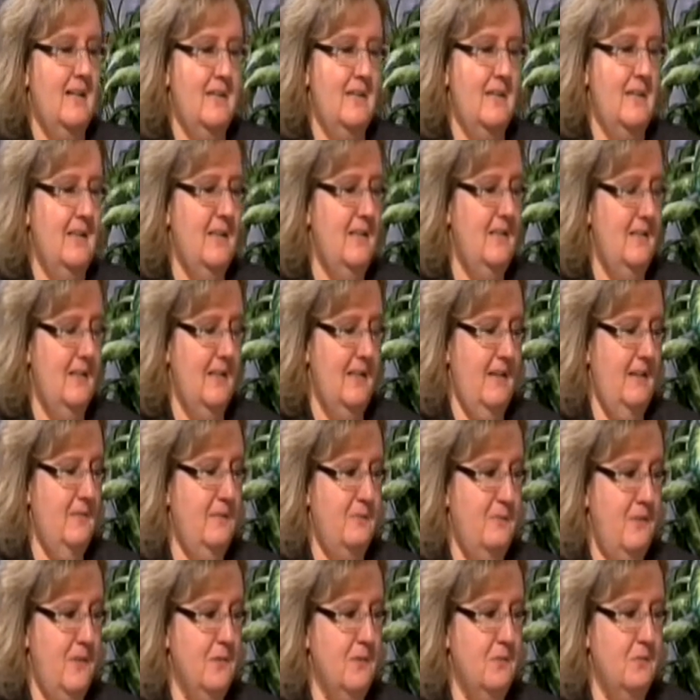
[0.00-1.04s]
It
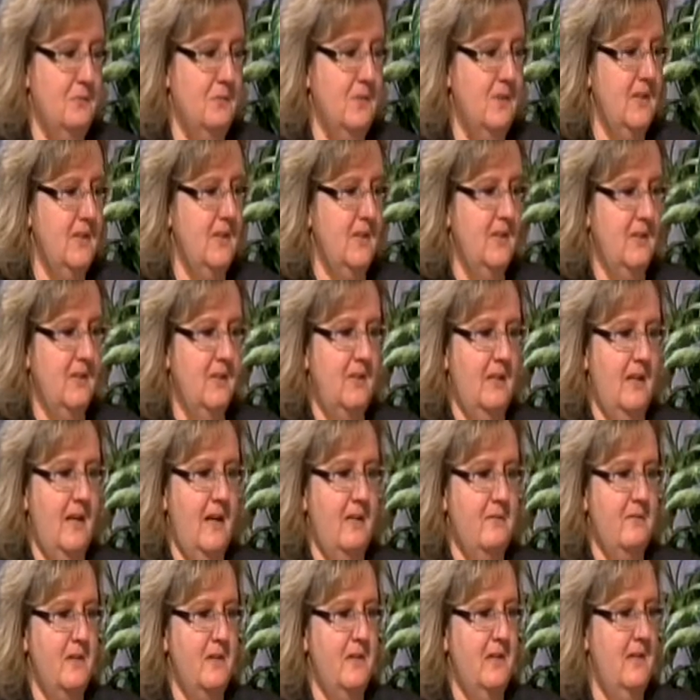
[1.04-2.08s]
feels really good.
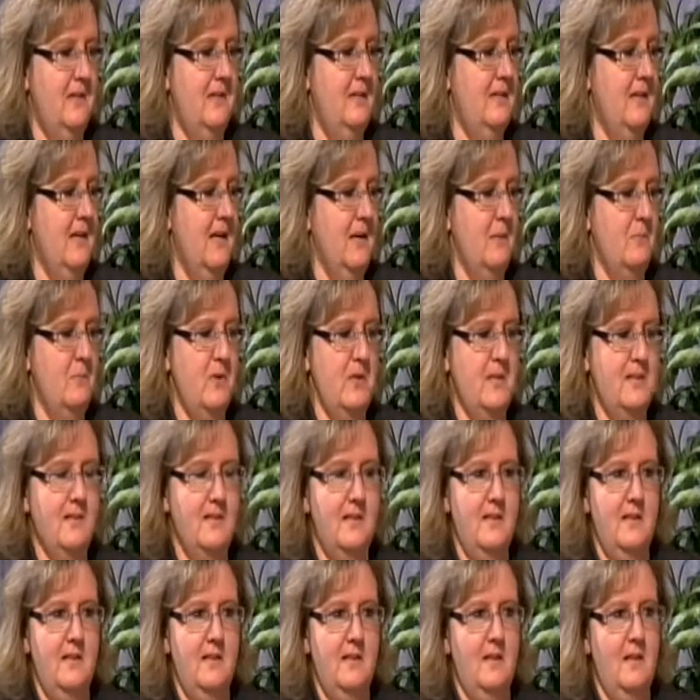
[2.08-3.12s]
Every time we
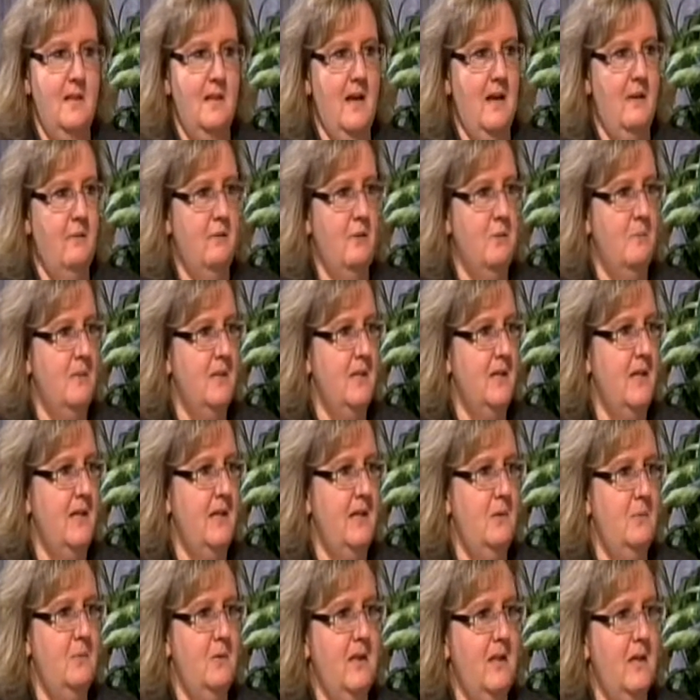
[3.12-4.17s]
see
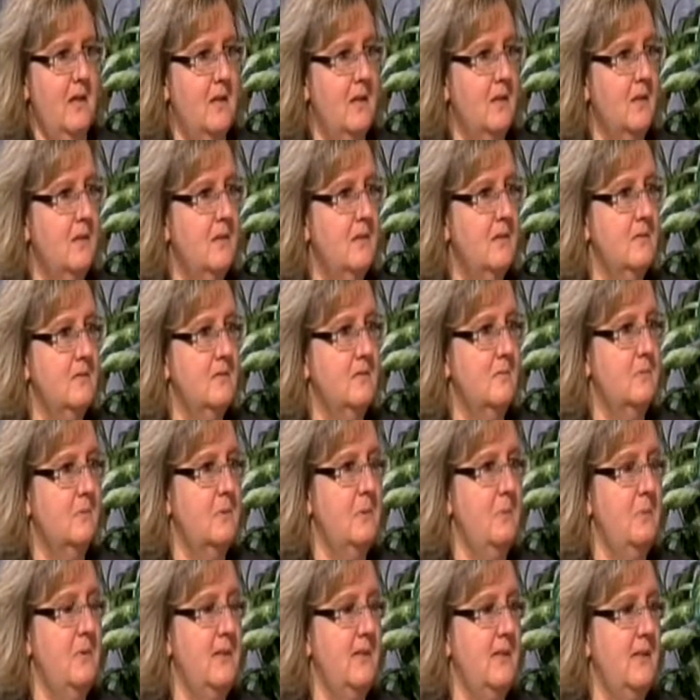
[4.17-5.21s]
everybody, we hug
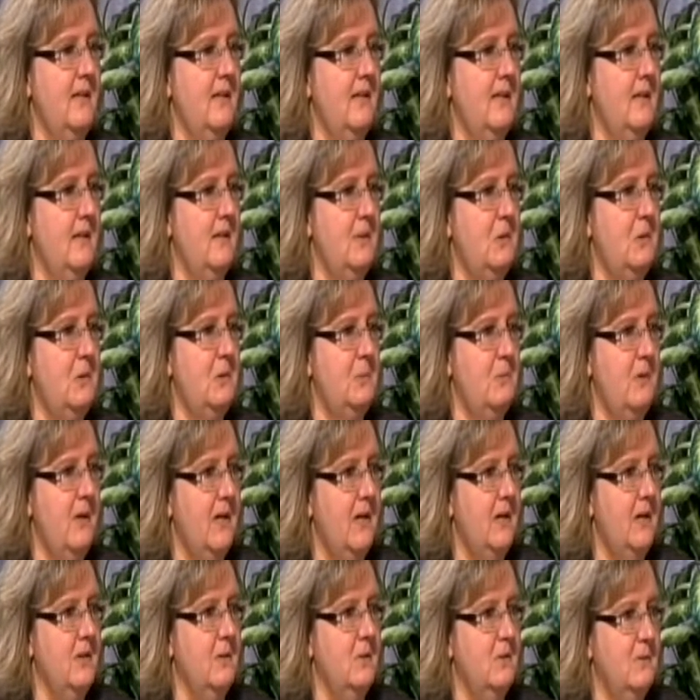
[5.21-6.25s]
when we say hello, and we
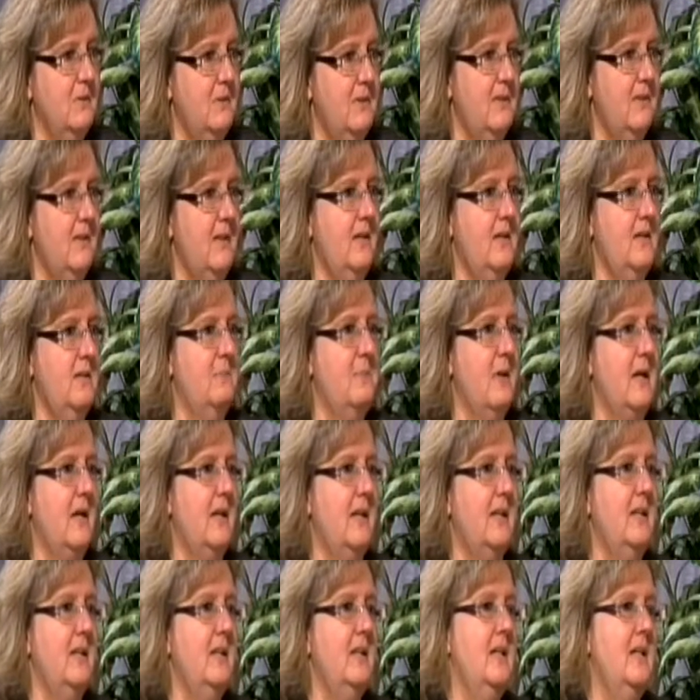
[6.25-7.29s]
hug when we say
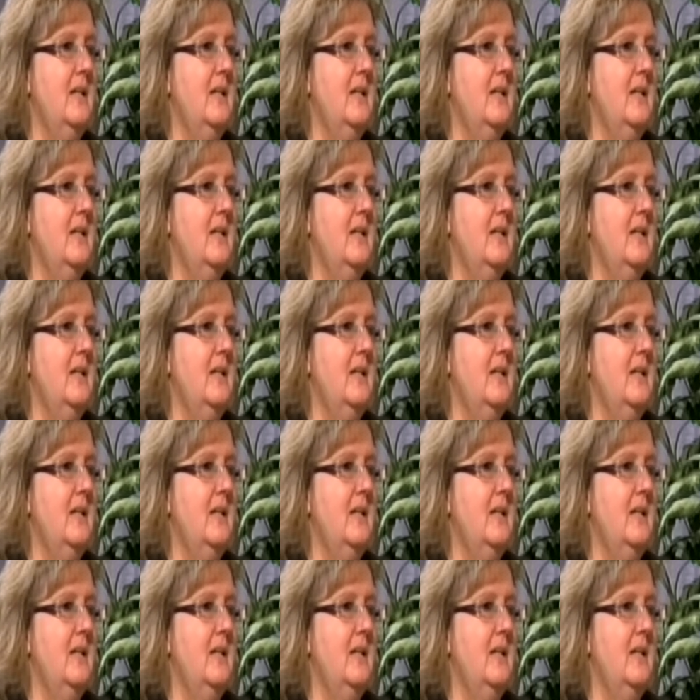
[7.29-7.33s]
goodbye.